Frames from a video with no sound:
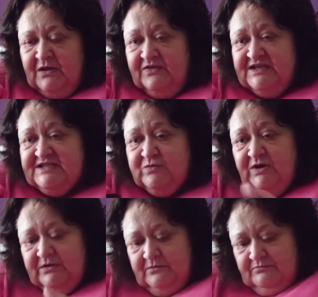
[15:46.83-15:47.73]
This
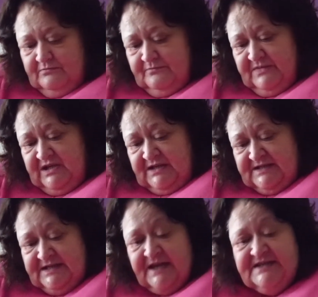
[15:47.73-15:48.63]
one
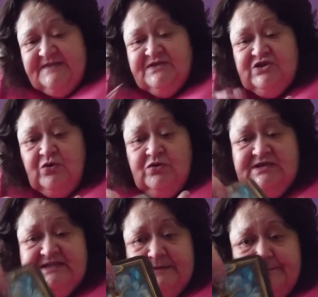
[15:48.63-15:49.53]
is the Ace of
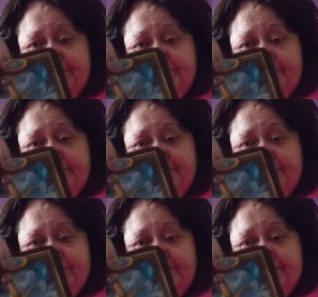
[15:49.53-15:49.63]
Swords.